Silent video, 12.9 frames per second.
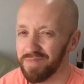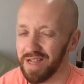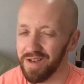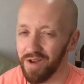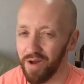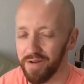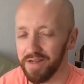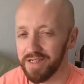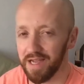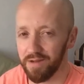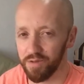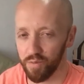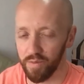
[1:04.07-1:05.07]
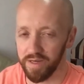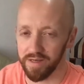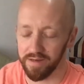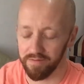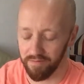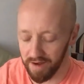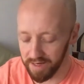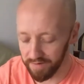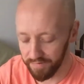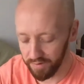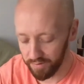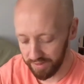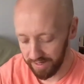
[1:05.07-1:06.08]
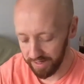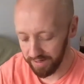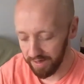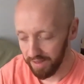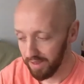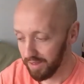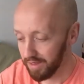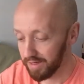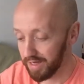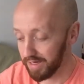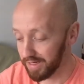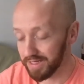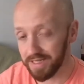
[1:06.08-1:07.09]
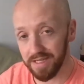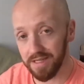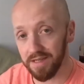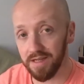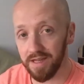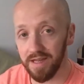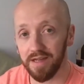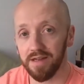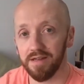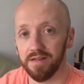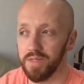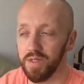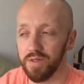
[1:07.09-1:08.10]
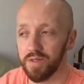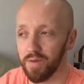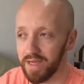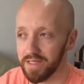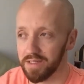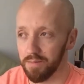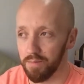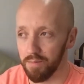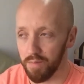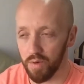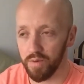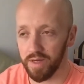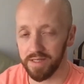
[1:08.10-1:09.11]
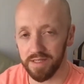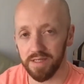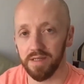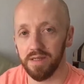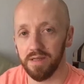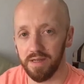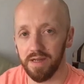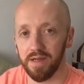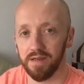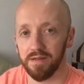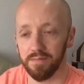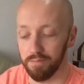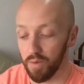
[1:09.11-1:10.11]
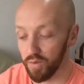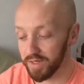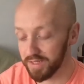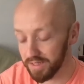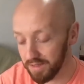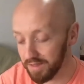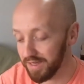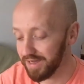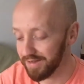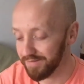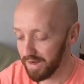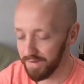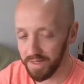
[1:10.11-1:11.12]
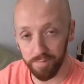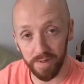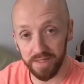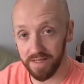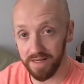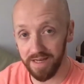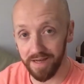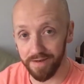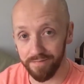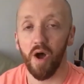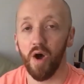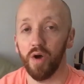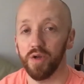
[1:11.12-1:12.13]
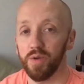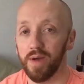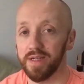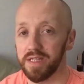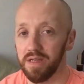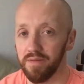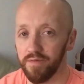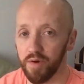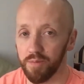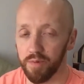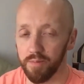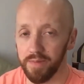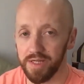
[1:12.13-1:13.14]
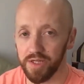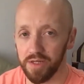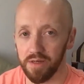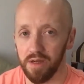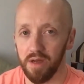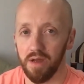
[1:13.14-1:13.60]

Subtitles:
cannot. It sounds weird, right? If you say, can jeg sidde her? You need to ask, må jeg sidde her? Må jeg sidde her? And that's basically it. Are you asking for permission,